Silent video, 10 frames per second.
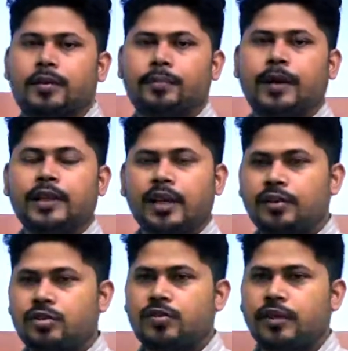by the
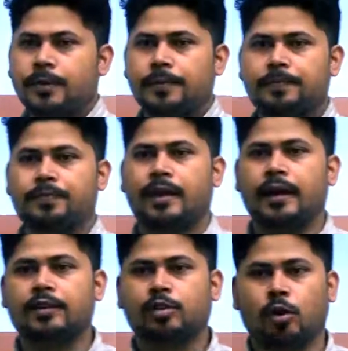industry
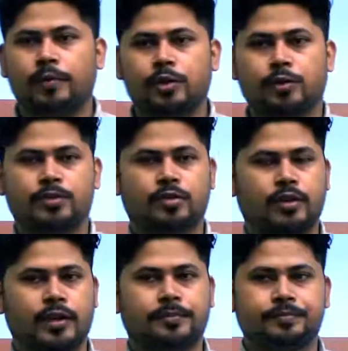and the lobby groups,
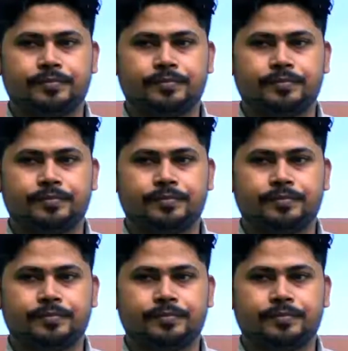okay,